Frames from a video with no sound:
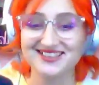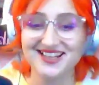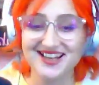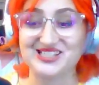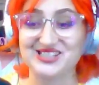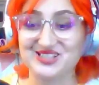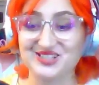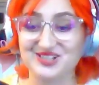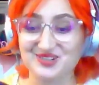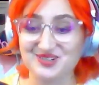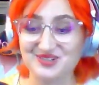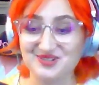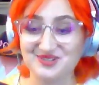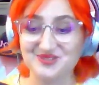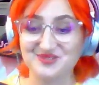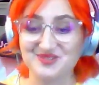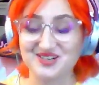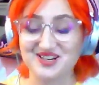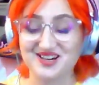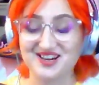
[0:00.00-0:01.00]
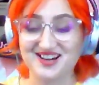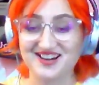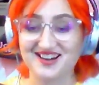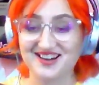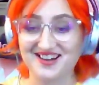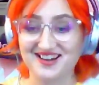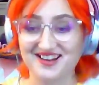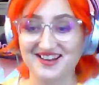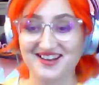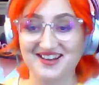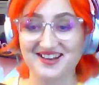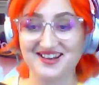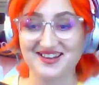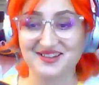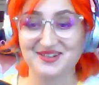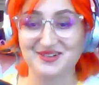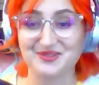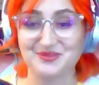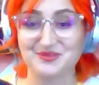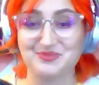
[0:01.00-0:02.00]
So I
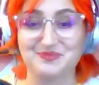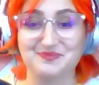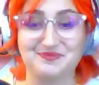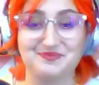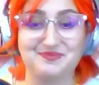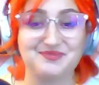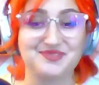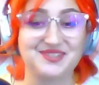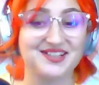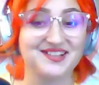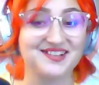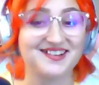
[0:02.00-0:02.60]
did